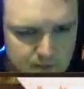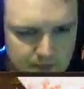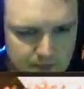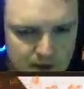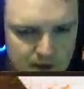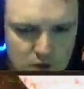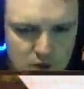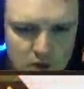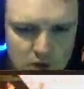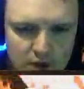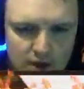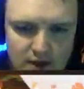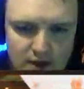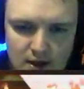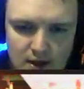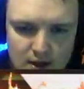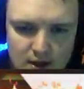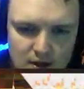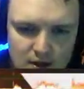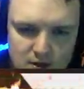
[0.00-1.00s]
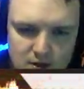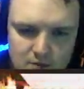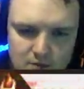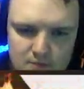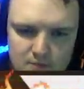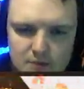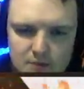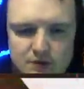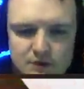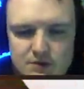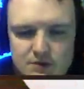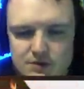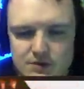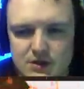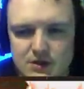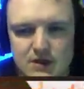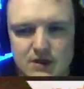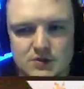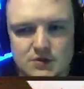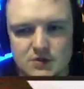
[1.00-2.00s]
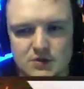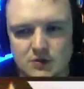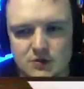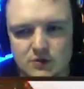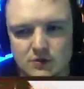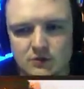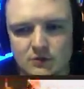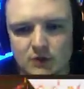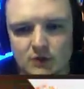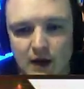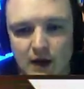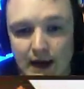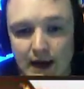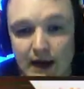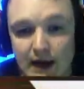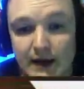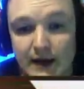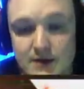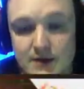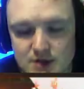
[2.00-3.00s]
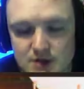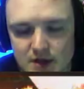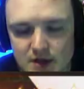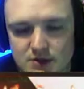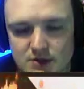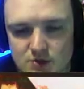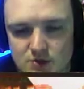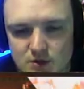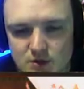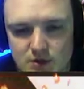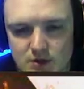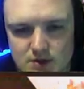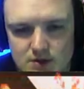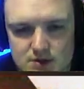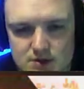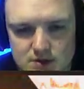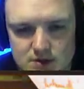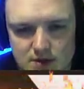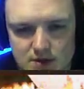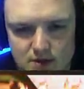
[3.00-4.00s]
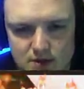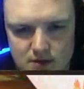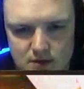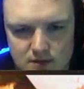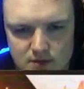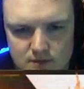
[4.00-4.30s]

You can eat it, but there's a high chance you can get sick. Alright,